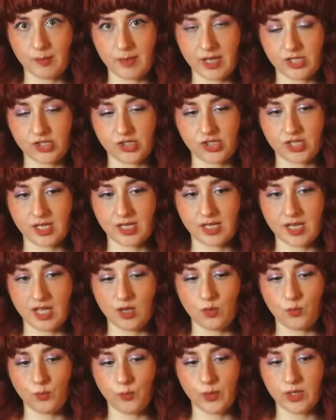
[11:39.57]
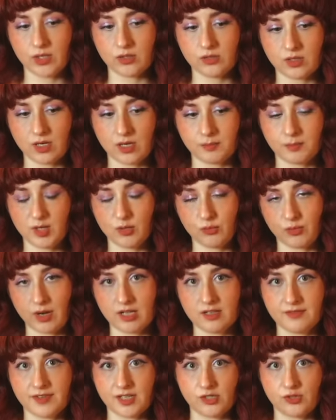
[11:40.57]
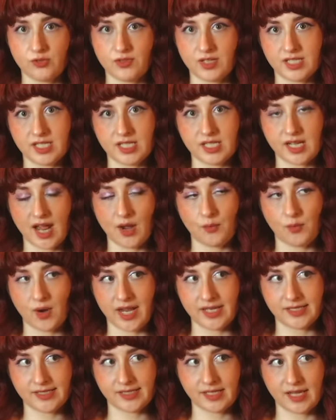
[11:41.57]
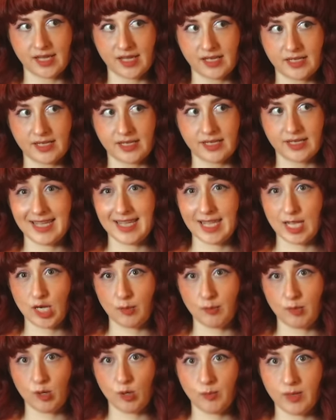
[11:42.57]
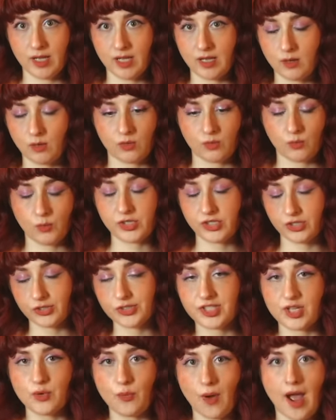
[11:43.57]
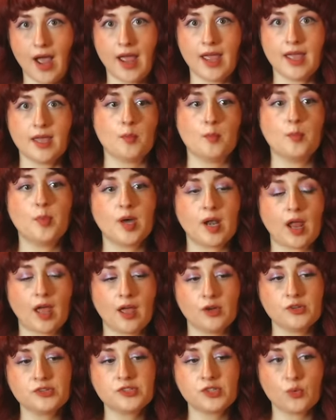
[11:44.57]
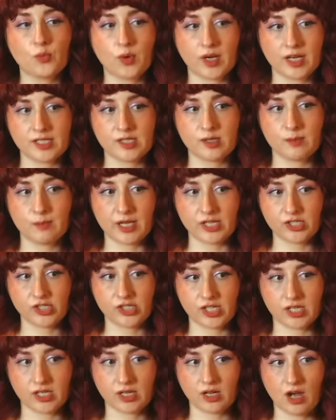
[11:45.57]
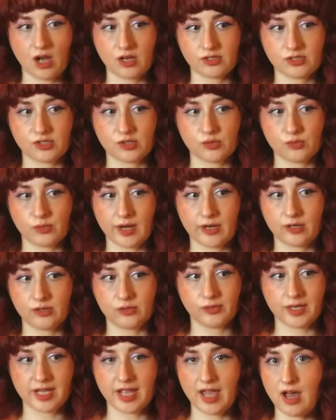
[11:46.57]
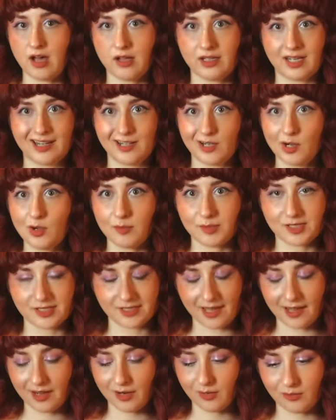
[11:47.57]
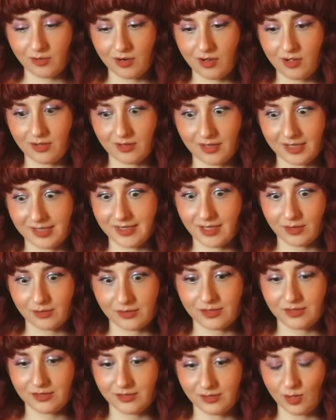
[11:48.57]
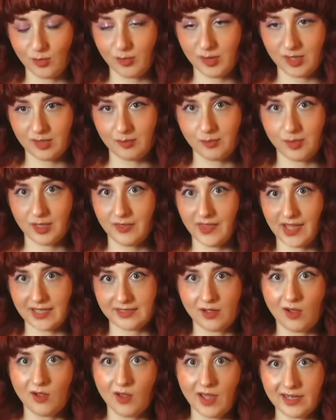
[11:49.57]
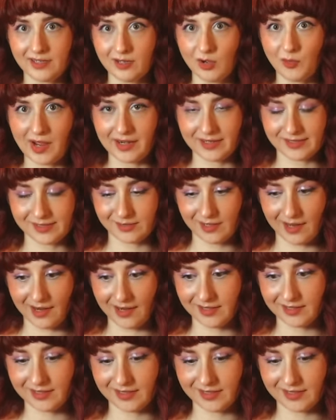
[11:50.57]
mention, it will be relevant to the DIY side in a moment, which you'll see why, but I also wanted to mention Costurero Real, and I know I'm saying it wrong, I sound stupid, but that's all I know how to say it